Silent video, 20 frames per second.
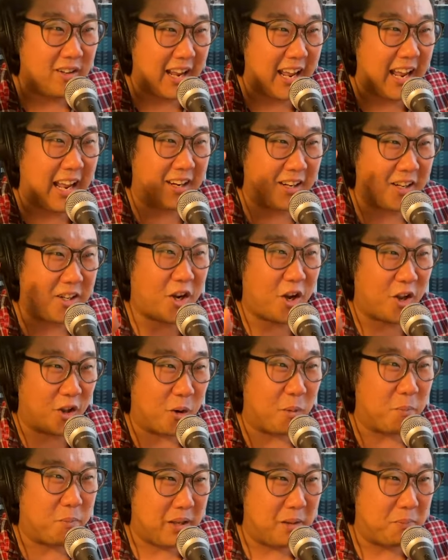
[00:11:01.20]
and
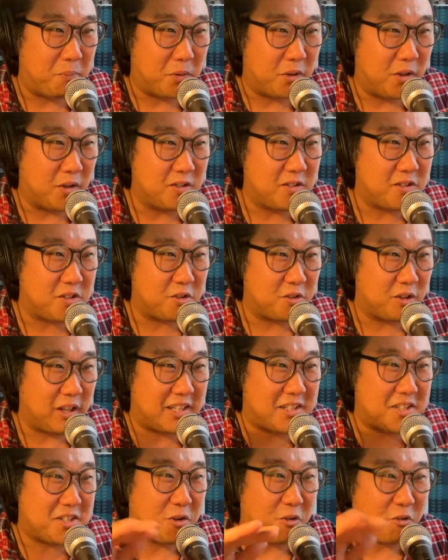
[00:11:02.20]
color people to
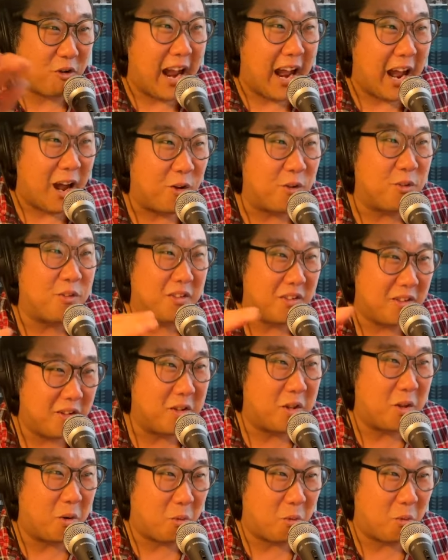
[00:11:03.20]
like surround the